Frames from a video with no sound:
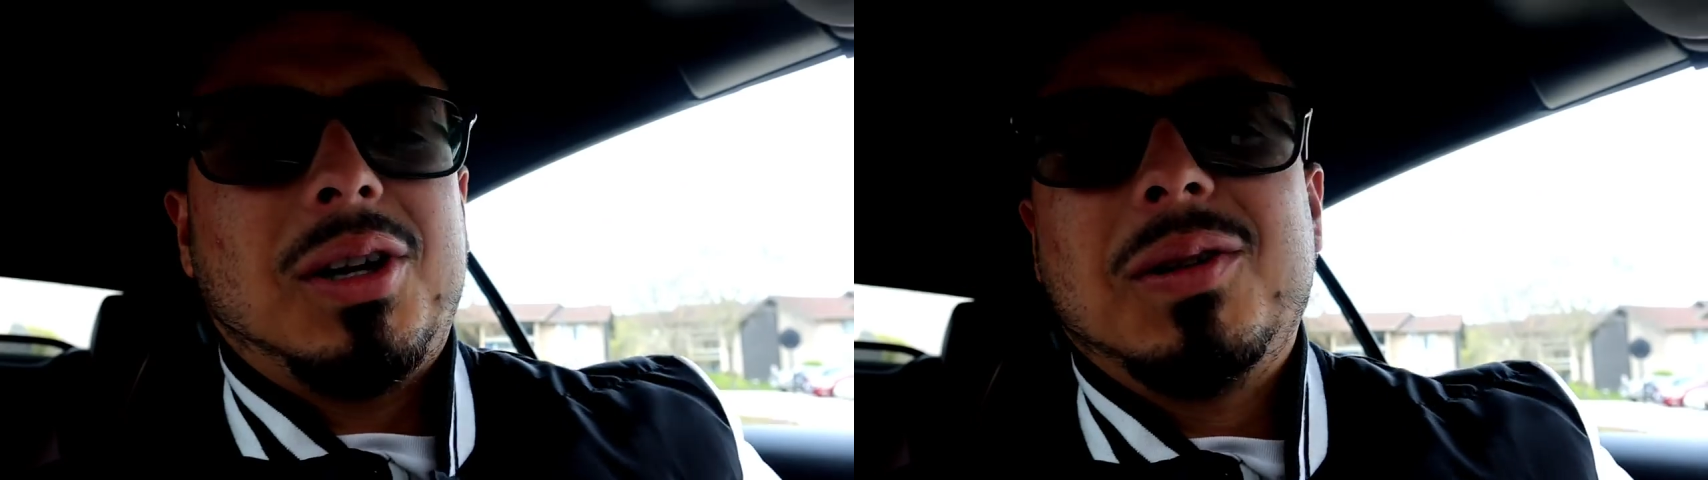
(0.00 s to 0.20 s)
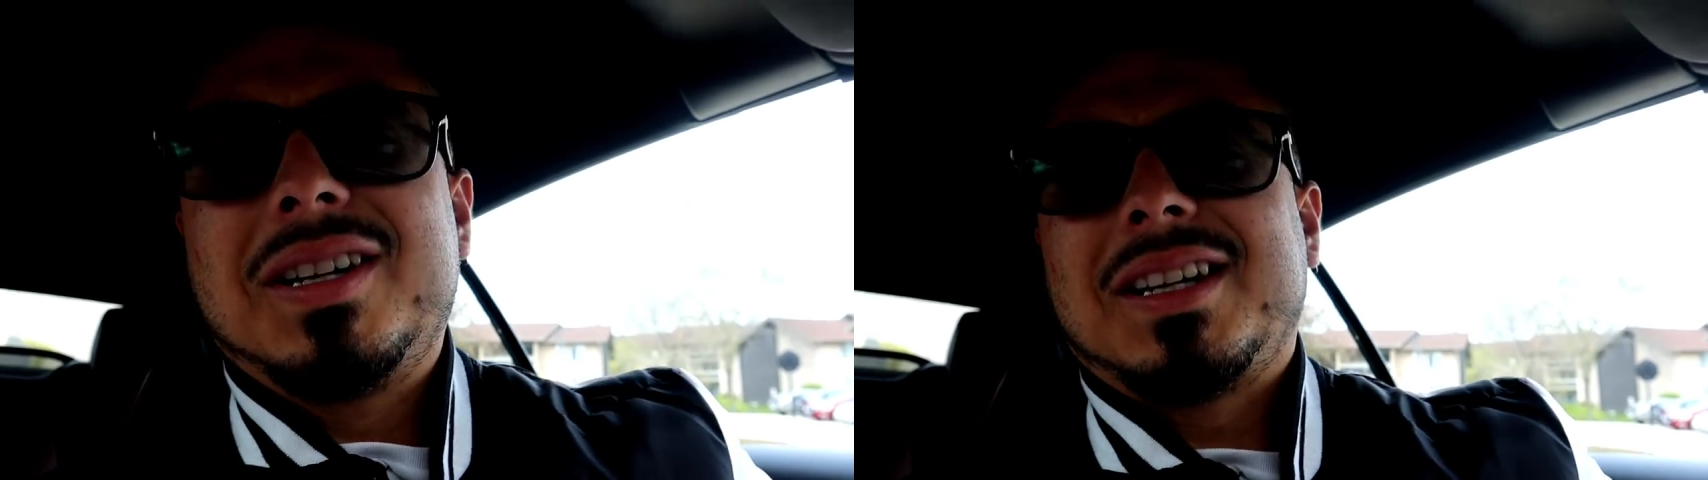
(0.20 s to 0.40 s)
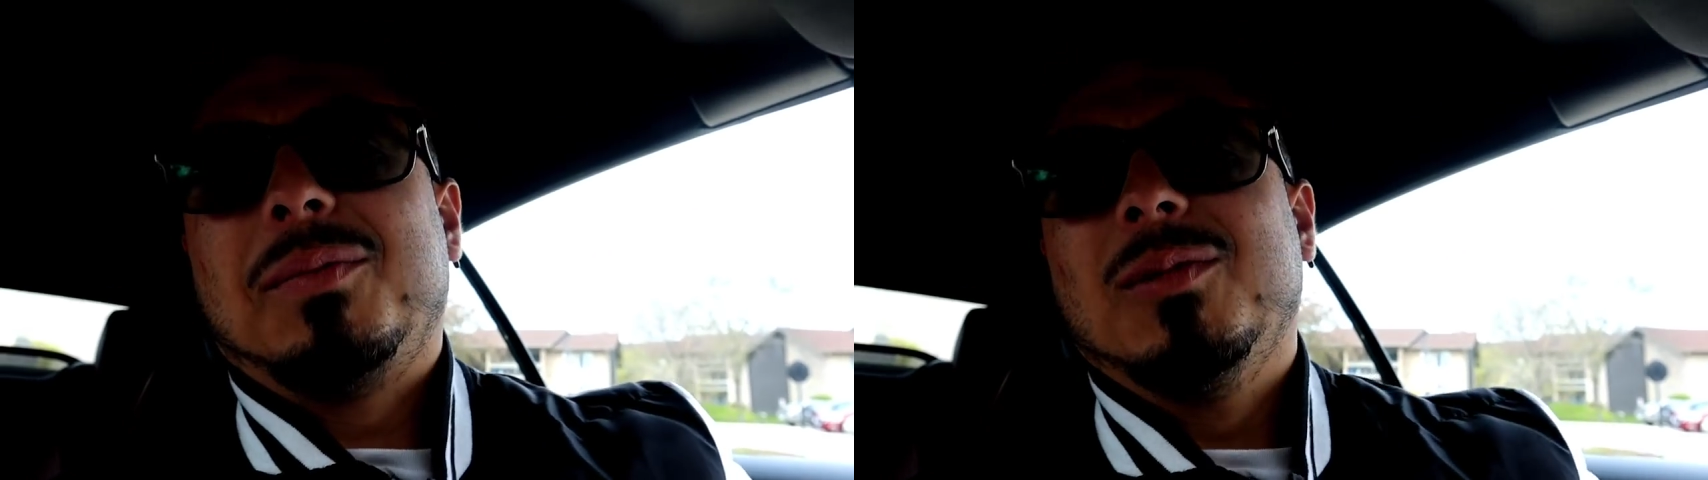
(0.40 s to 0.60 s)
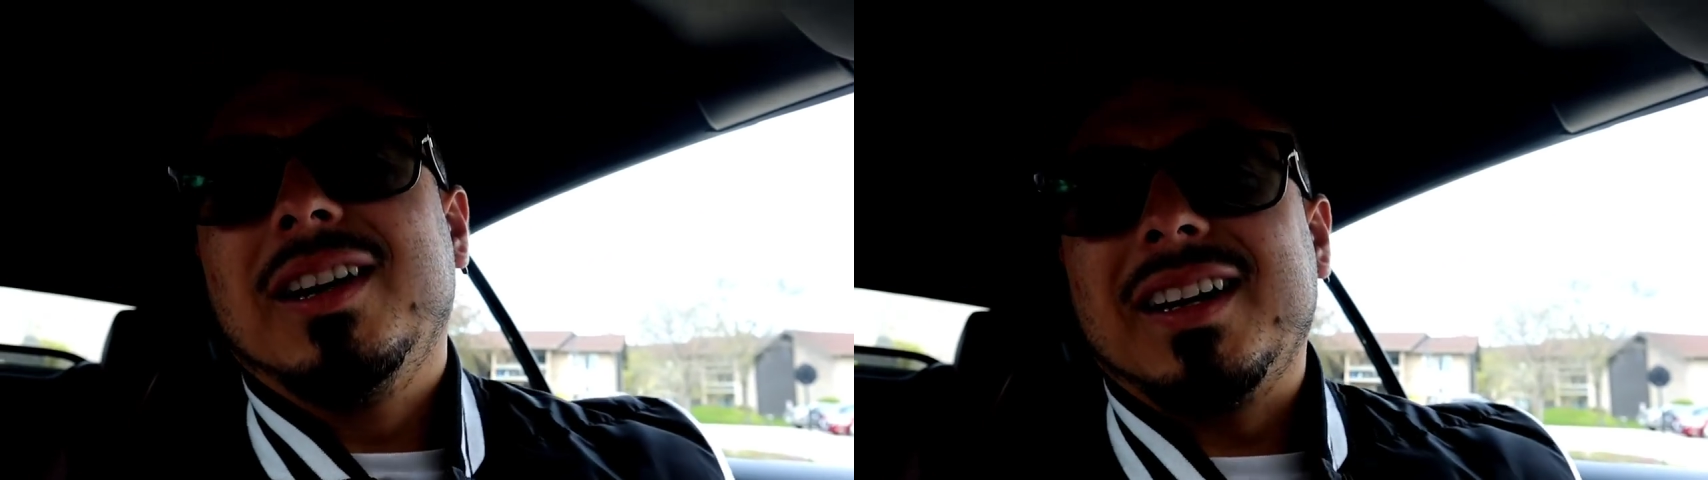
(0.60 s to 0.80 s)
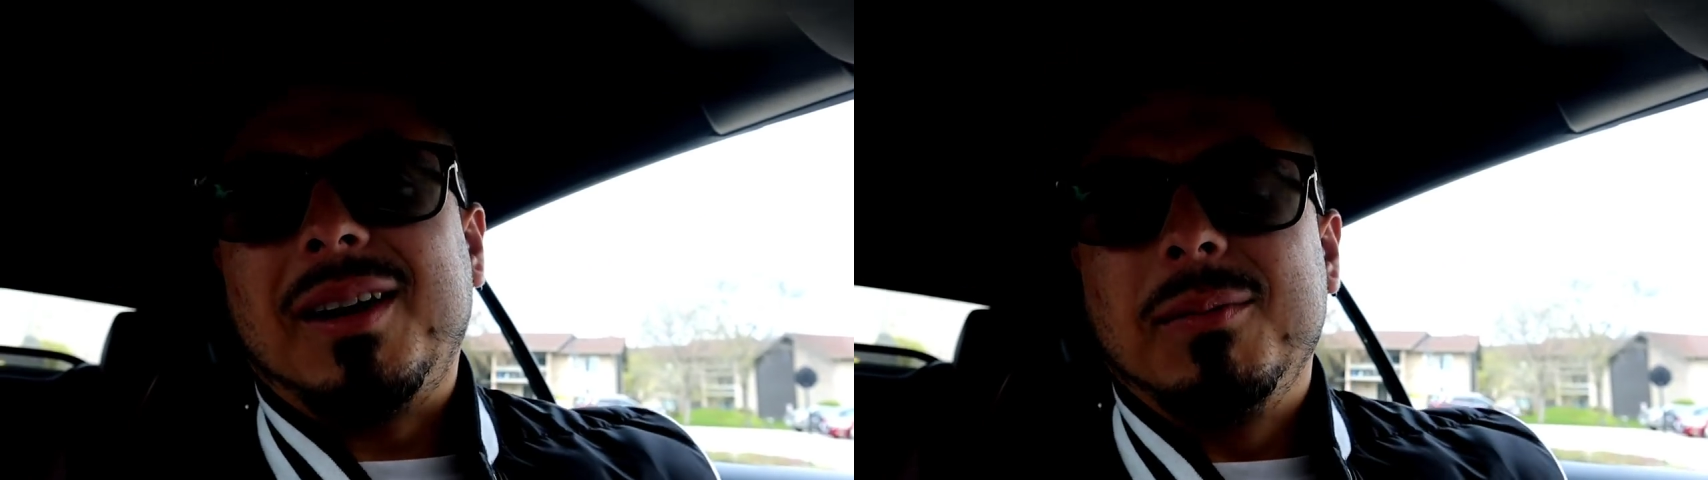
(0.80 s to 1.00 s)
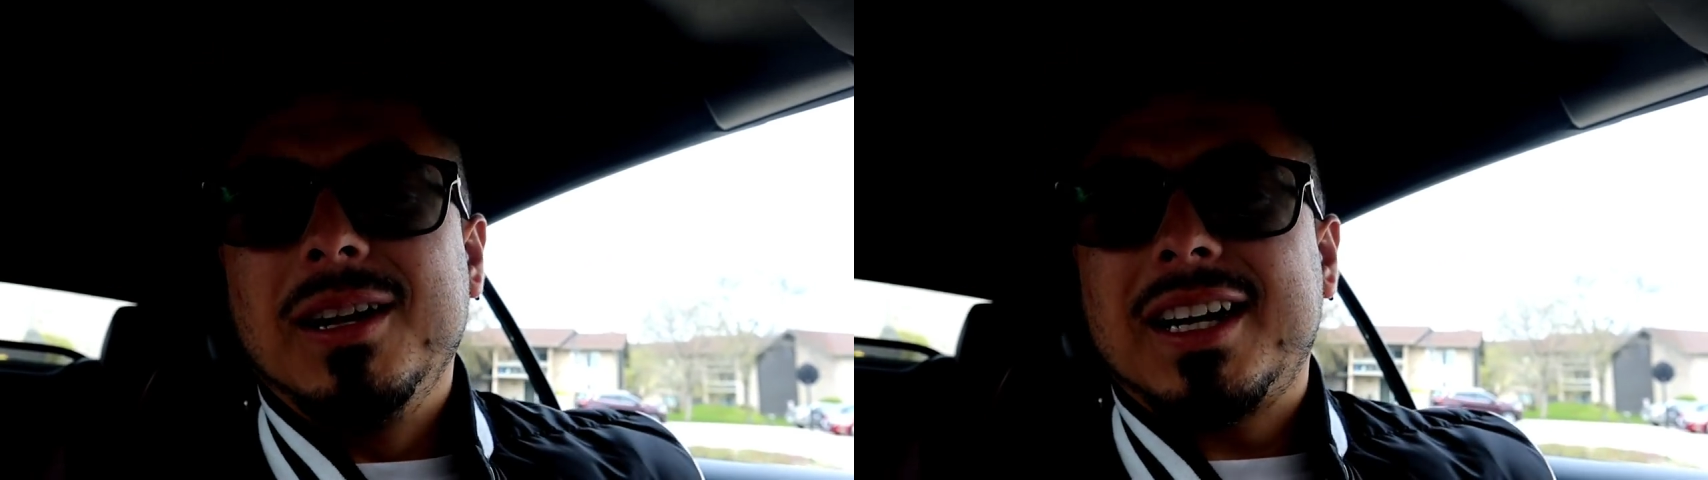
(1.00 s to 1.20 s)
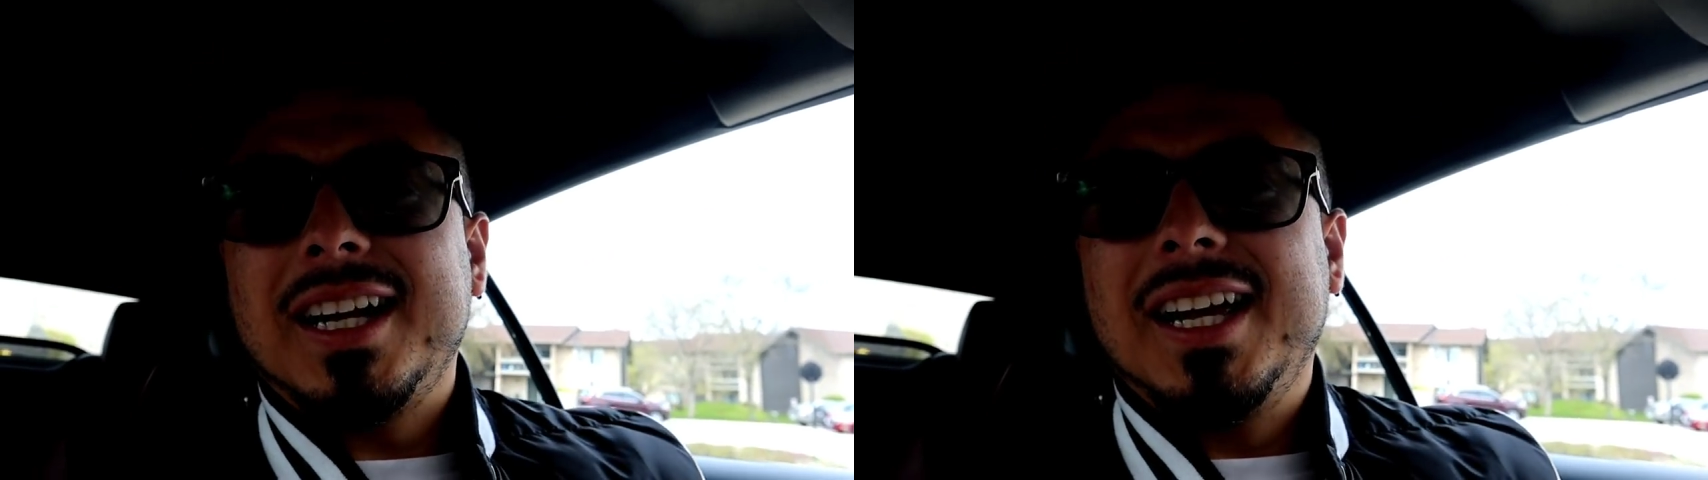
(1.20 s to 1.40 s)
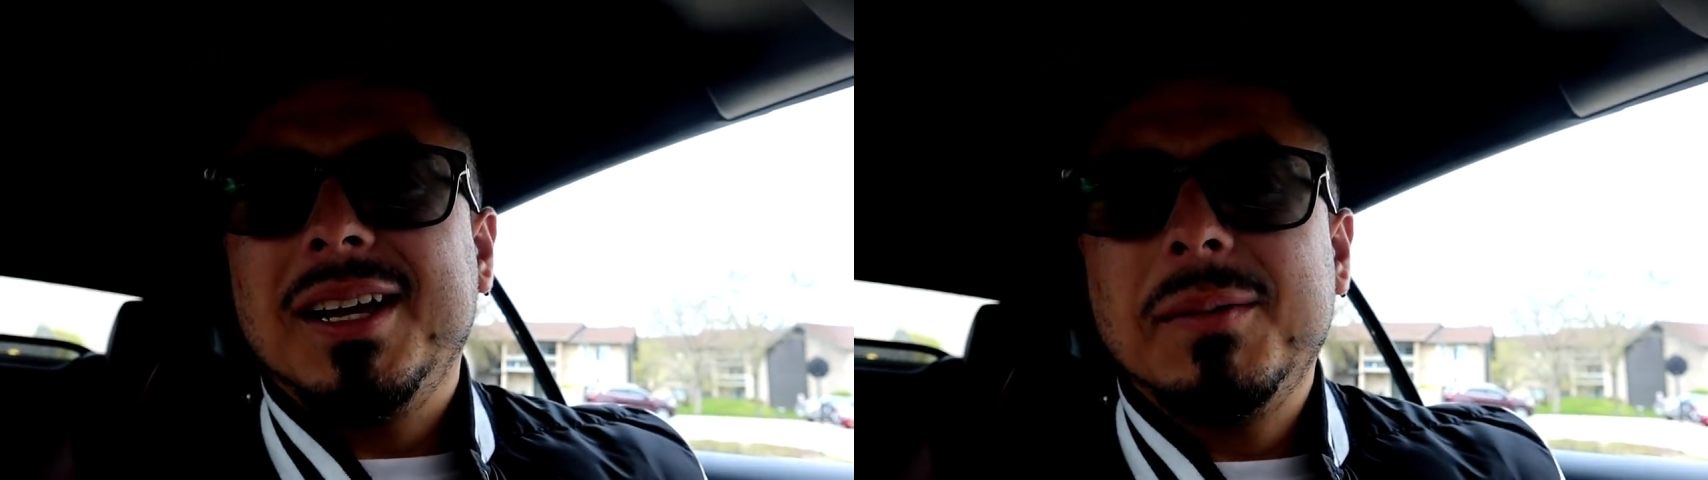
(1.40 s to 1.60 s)
dope because I'm
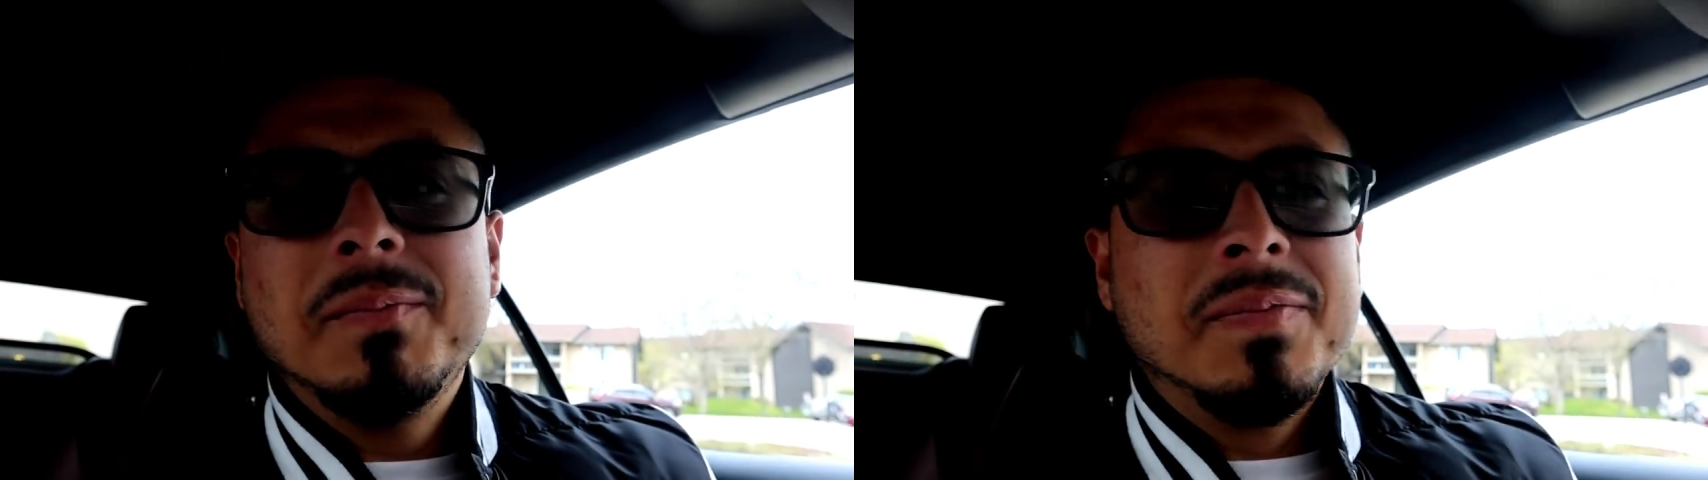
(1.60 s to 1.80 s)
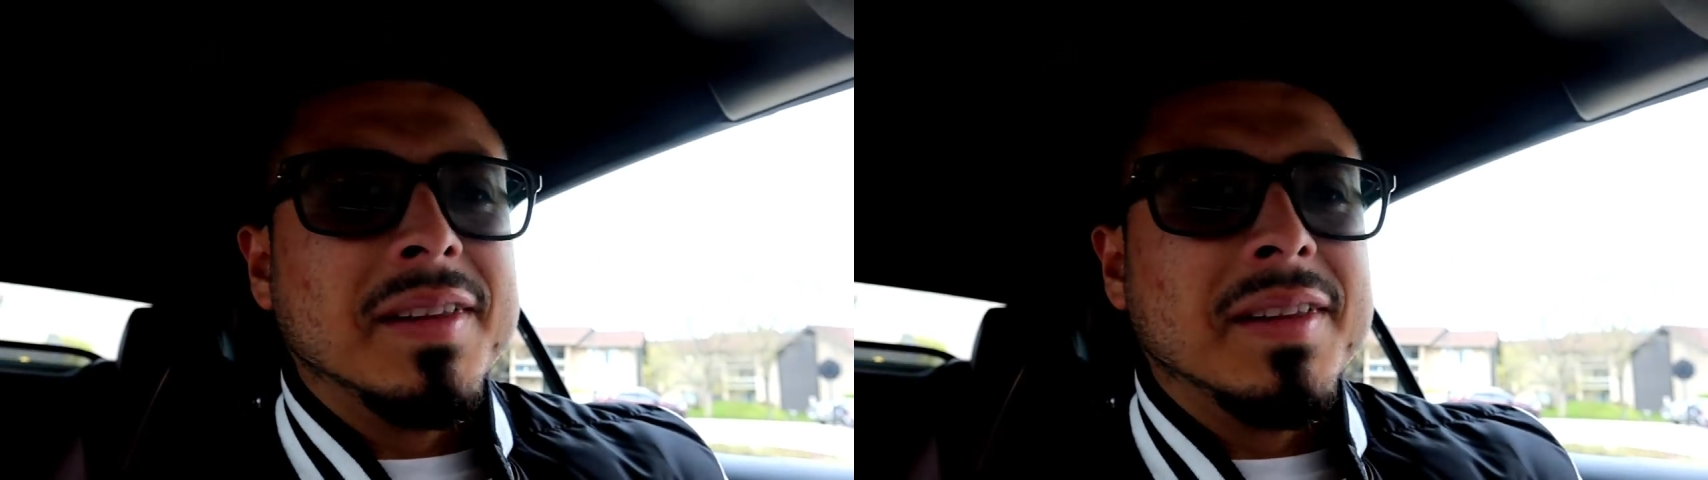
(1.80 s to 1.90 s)
looking at him